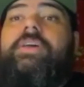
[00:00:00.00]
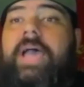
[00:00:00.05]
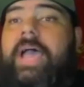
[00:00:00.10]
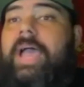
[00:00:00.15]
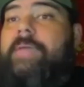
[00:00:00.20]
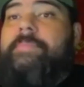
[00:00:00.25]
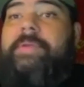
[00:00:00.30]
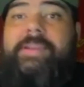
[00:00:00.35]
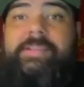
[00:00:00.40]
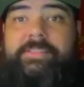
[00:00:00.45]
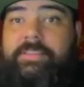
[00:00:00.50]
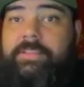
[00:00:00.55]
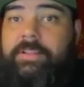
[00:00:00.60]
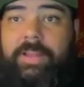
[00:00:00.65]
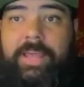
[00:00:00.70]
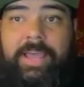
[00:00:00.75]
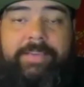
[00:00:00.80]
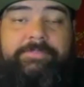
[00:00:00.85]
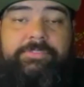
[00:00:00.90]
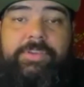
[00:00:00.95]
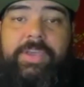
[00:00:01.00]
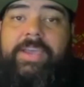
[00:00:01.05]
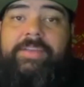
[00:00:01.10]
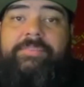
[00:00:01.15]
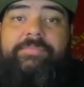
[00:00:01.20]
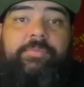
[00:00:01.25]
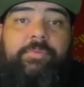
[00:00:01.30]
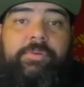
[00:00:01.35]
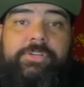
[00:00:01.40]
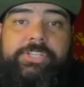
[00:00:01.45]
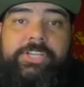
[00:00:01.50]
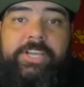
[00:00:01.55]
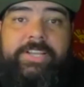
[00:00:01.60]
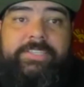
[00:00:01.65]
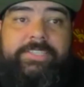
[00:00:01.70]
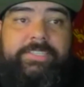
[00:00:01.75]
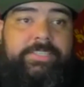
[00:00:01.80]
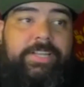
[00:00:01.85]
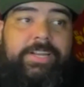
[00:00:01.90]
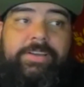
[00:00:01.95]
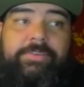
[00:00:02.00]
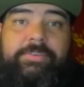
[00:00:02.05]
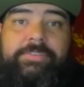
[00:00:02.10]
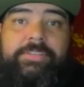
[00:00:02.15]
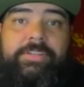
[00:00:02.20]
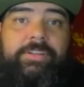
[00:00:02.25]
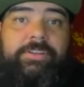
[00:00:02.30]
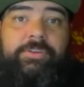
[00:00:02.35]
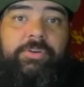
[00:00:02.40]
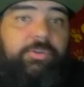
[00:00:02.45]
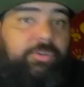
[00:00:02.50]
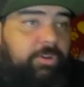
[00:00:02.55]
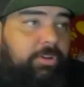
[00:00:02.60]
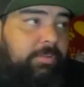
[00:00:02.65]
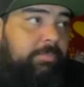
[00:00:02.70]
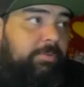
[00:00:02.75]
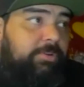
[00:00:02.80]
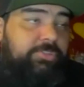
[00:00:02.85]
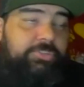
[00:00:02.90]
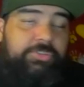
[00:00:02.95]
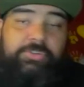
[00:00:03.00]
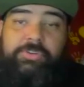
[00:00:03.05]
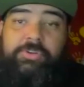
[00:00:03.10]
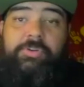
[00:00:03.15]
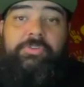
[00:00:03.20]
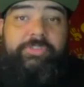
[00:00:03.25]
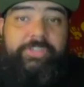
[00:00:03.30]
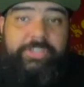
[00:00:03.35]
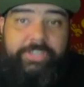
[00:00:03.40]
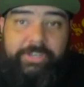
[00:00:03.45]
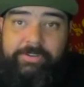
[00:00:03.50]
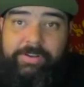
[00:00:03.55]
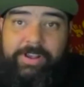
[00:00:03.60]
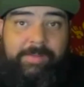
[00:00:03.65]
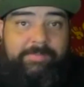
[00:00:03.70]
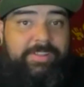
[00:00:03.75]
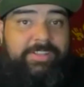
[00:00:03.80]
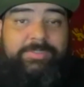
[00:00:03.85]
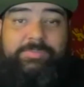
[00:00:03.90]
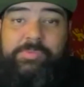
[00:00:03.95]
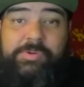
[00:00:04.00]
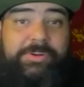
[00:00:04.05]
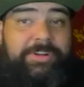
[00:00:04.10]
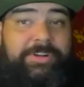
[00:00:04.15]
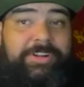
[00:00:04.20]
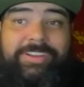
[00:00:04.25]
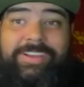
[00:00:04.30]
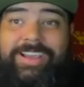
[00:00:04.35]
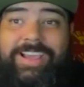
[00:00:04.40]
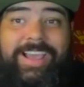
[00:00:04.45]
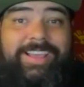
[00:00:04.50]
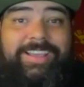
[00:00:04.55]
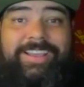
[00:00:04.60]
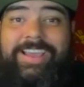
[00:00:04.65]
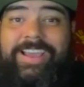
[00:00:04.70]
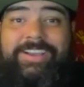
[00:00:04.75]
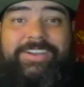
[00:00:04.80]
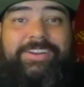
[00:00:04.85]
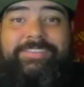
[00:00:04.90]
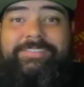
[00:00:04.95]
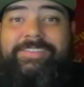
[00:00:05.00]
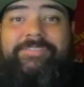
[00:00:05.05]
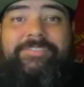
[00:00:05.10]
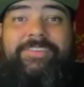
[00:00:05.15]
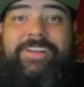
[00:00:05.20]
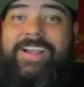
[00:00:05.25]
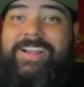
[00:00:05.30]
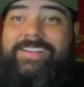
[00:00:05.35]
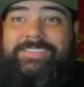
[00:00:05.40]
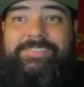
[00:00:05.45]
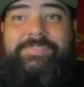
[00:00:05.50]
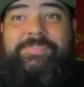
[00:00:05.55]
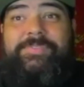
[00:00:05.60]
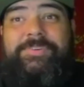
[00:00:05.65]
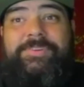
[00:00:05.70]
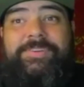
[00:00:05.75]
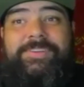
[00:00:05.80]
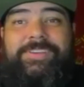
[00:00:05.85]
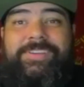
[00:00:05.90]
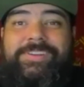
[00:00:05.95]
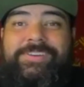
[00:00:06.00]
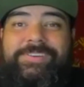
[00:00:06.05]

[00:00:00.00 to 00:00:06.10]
I made it to the live, so I had 4 chances, and I was on a Google commercial. Holy crap, that's more I could have ever asked for, you know.